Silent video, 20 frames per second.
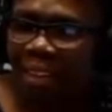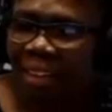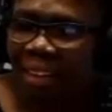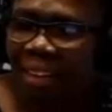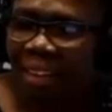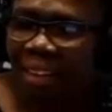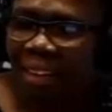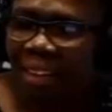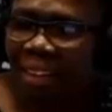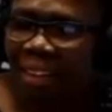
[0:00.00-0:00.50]

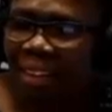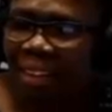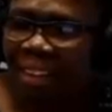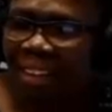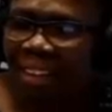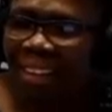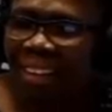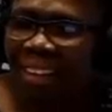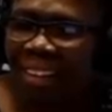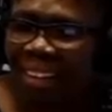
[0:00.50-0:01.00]

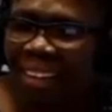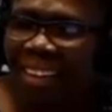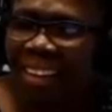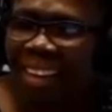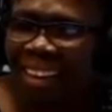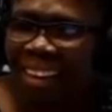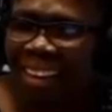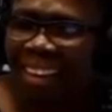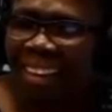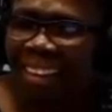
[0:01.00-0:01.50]

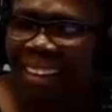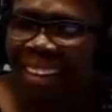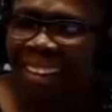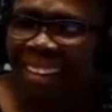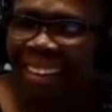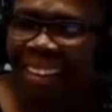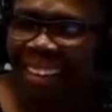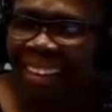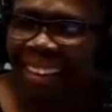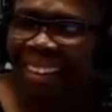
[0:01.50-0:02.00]

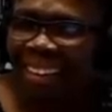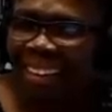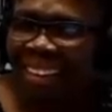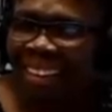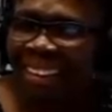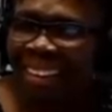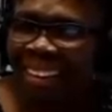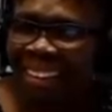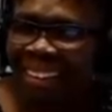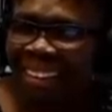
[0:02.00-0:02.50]

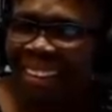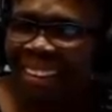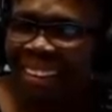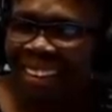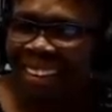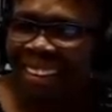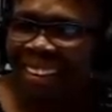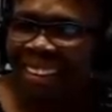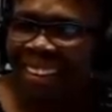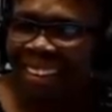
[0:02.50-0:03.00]

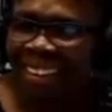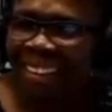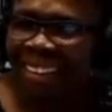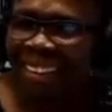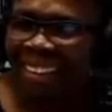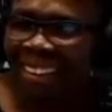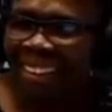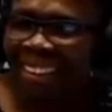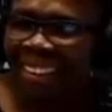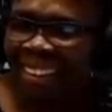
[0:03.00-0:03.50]

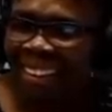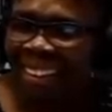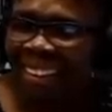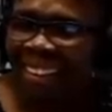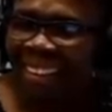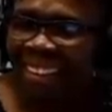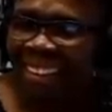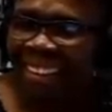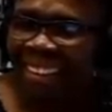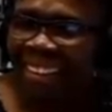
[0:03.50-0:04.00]

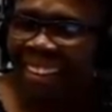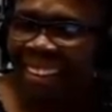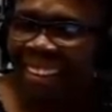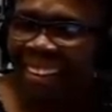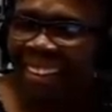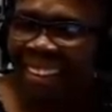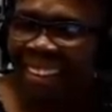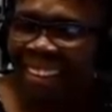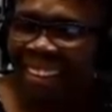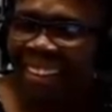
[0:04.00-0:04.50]

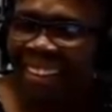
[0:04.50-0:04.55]
(silent)